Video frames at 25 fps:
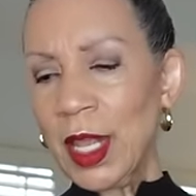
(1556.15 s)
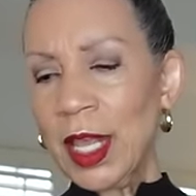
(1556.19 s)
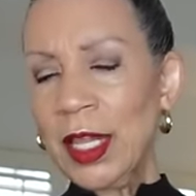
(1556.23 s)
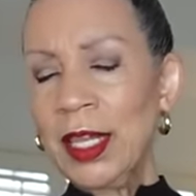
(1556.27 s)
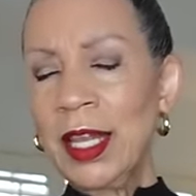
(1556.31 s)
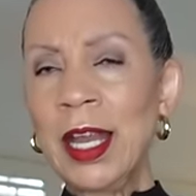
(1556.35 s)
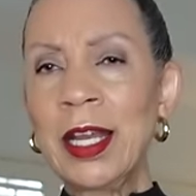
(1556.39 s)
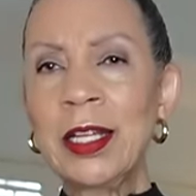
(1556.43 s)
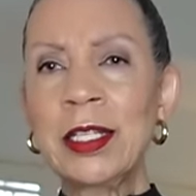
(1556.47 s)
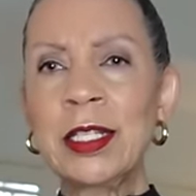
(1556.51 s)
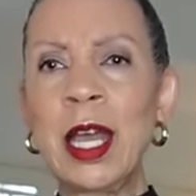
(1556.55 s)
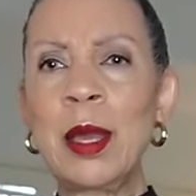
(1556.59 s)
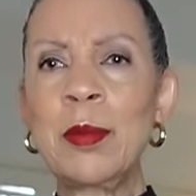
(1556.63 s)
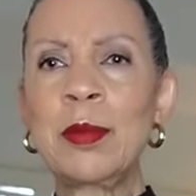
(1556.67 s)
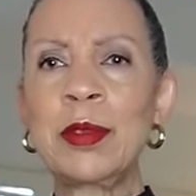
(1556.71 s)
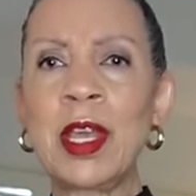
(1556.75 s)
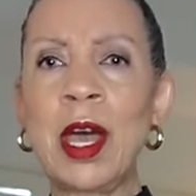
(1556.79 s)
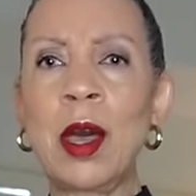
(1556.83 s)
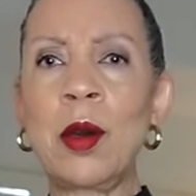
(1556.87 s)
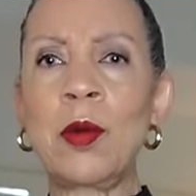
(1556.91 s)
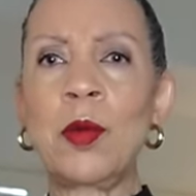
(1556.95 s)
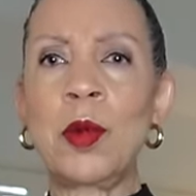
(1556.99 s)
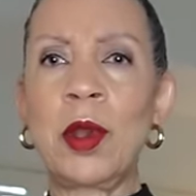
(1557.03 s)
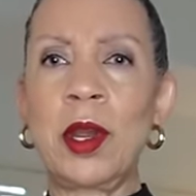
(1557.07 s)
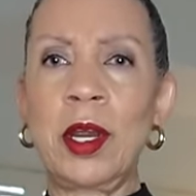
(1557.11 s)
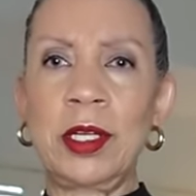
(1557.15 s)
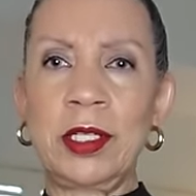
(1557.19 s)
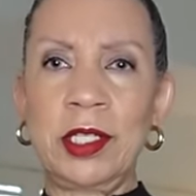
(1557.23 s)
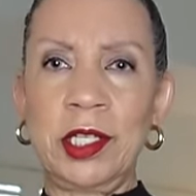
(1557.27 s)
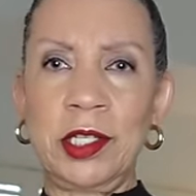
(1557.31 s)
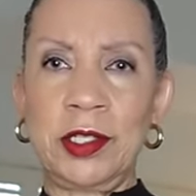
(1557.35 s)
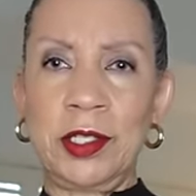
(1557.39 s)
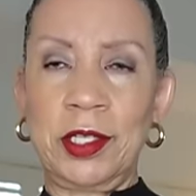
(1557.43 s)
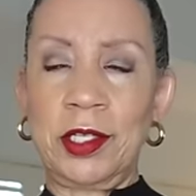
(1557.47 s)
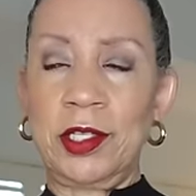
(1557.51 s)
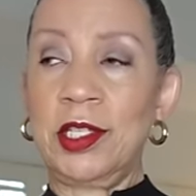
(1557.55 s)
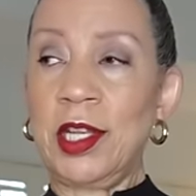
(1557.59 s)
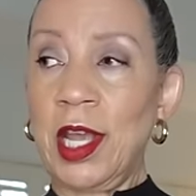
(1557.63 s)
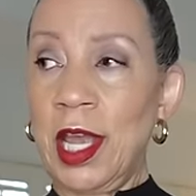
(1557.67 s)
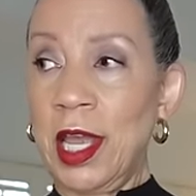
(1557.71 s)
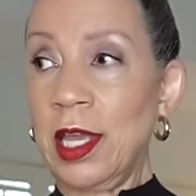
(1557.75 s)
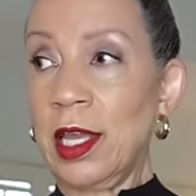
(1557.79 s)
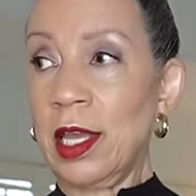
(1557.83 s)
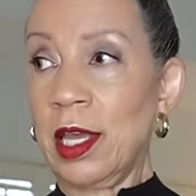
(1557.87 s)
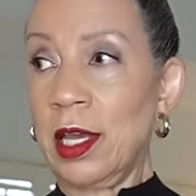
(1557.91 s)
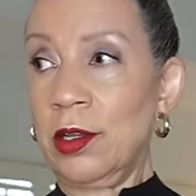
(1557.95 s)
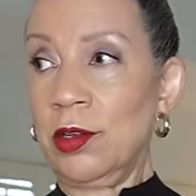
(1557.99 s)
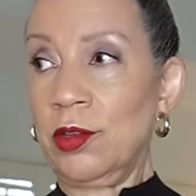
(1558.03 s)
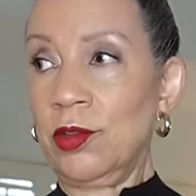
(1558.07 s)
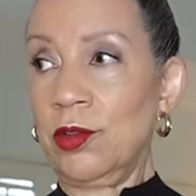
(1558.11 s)
A lot of times I'll wear just a
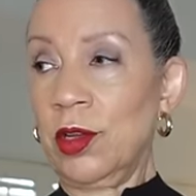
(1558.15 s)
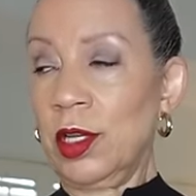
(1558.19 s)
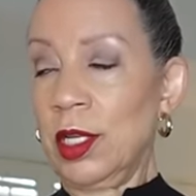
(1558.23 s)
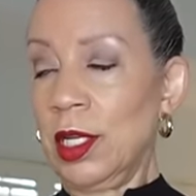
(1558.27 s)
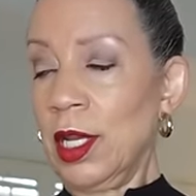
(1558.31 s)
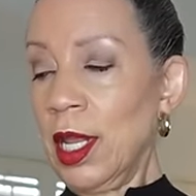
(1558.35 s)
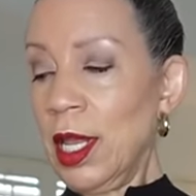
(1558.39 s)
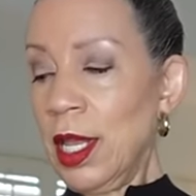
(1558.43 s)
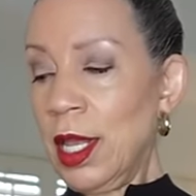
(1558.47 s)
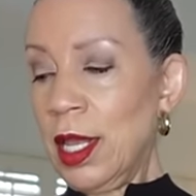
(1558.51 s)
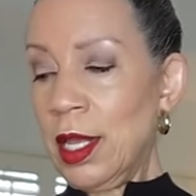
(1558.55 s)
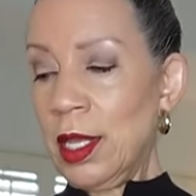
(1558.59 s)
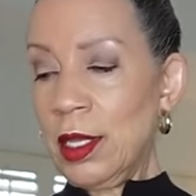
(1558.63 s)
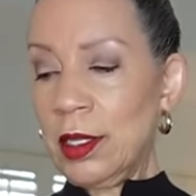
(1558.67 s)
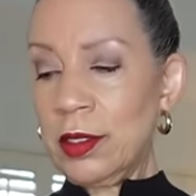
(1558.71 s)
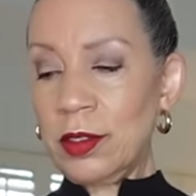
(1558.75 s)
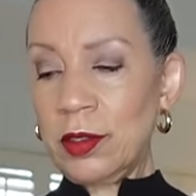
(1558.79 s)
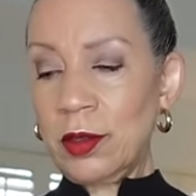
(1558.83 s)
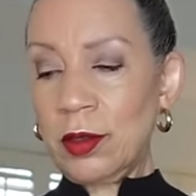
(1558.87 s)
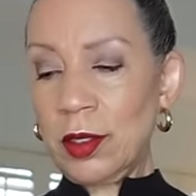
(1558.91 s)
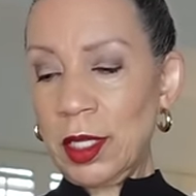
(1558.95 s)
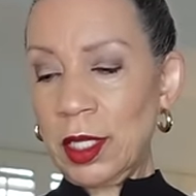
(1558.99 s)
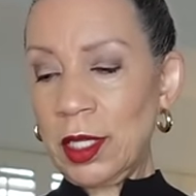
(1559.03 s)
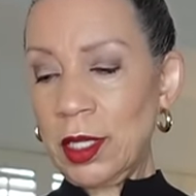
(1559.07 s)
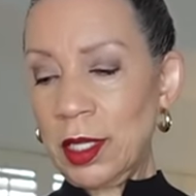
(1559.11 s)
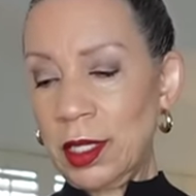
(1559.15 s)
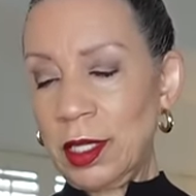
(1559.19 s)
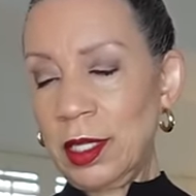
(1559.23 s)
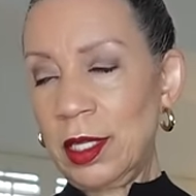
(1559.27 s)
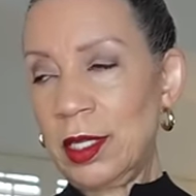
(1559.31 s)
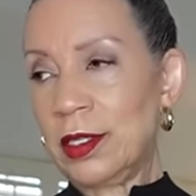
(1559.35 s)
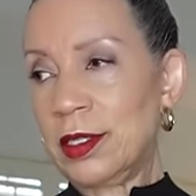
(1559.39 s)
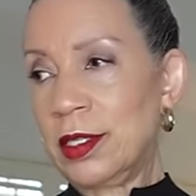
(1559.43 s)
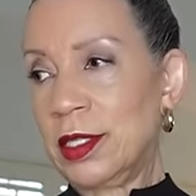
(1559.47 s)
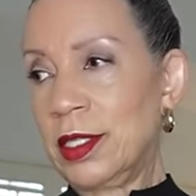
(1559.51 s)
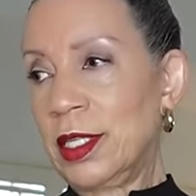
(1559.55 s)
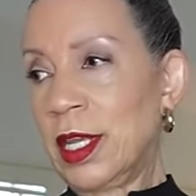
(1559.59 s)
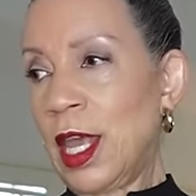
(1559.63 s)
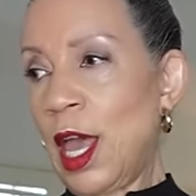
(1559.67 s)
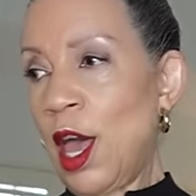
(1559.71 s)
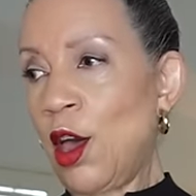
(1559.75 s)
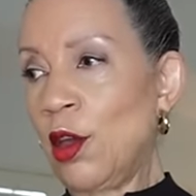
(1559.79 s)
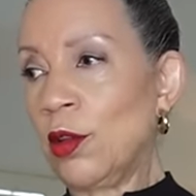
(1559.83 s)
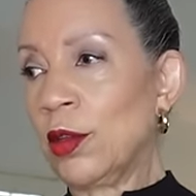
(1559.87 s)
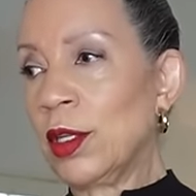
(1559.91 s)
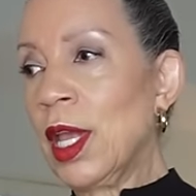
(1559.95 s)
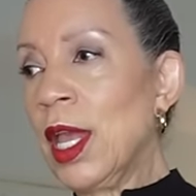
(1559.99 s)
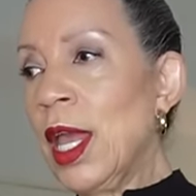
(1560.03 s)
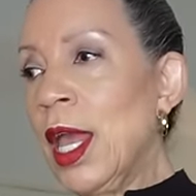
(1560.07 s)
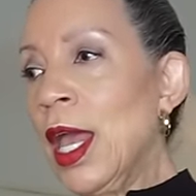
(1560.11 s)
tank under it so that this is
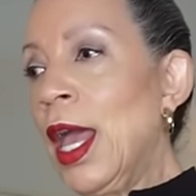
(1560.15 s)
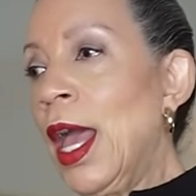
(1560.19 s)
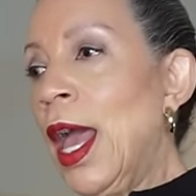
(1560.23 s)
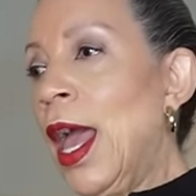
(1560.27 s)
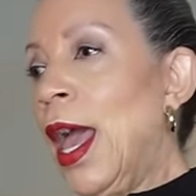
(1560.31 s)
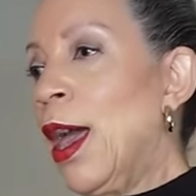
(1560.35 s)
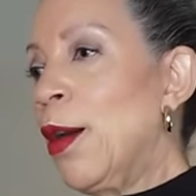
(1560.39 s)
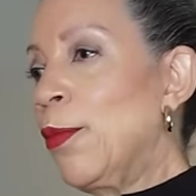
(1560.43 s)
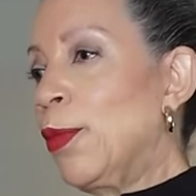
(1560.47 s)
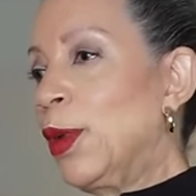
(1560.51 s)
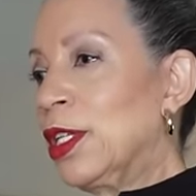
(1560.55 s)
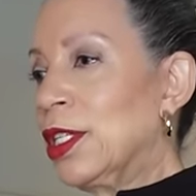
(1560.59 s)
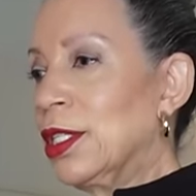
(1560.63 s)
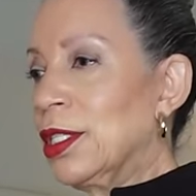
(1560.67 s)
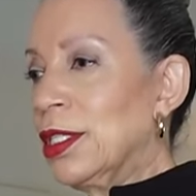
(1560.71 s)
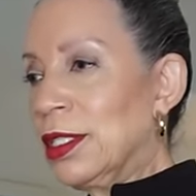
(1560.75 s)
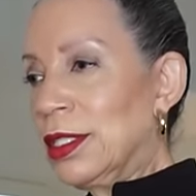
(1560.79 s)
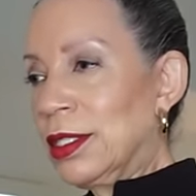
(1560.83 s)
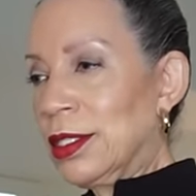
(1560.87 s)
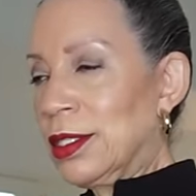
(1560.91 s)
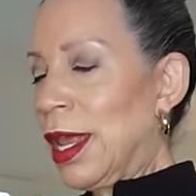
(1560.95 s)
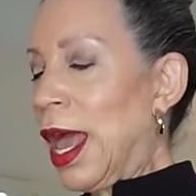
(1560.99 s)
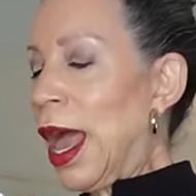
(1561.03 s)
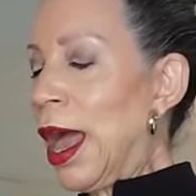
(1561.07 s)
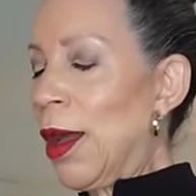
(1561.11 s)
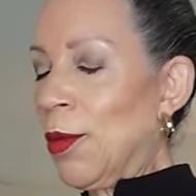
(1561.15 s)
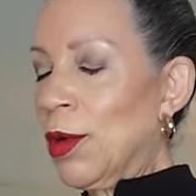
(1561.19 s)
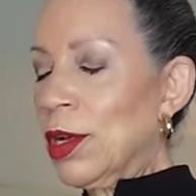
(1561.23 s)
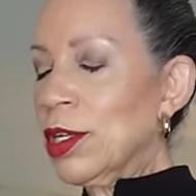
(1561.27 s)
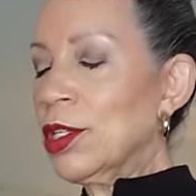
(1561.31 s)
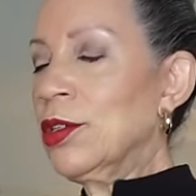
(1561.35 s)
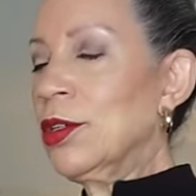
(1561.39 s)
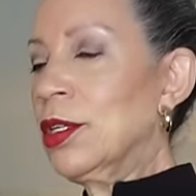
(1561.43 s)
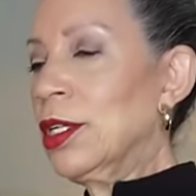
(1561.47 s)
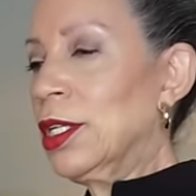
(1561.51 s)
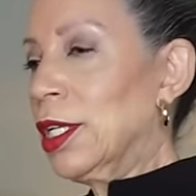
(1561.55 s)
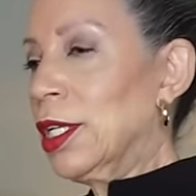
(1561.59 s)
out. But I want you to